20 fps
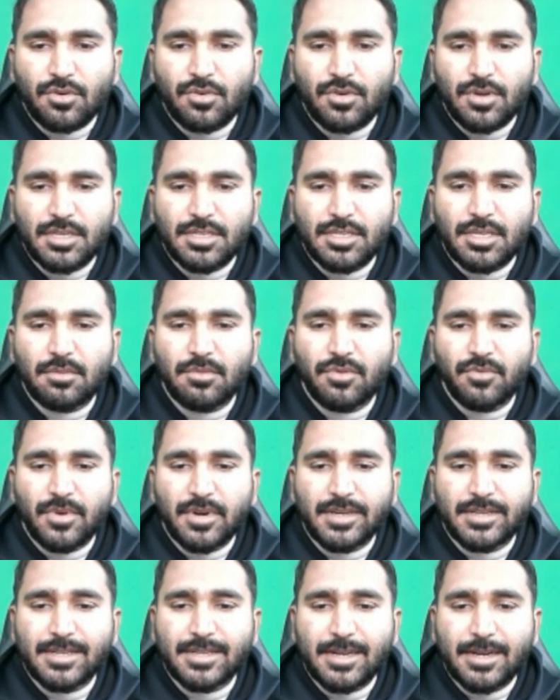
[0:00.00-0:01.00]
Question number
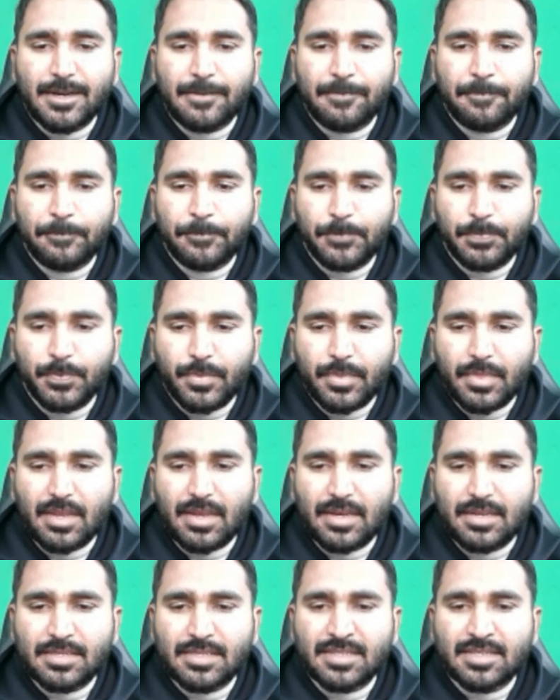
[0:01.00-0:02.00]
1 is that
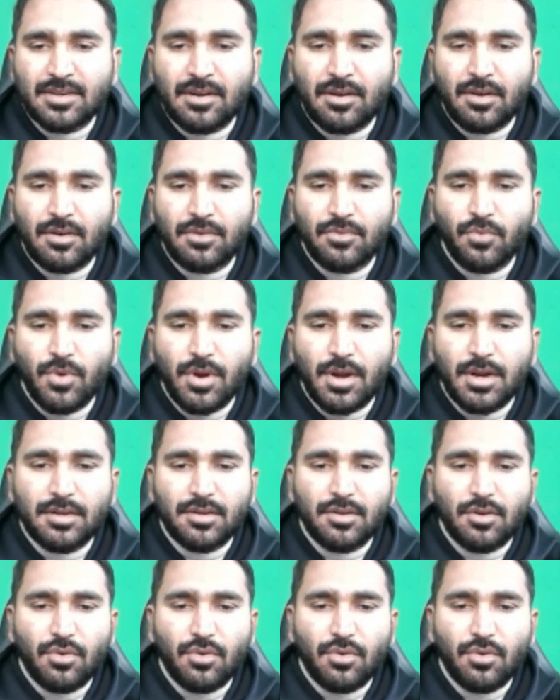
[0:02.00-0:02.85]
start what,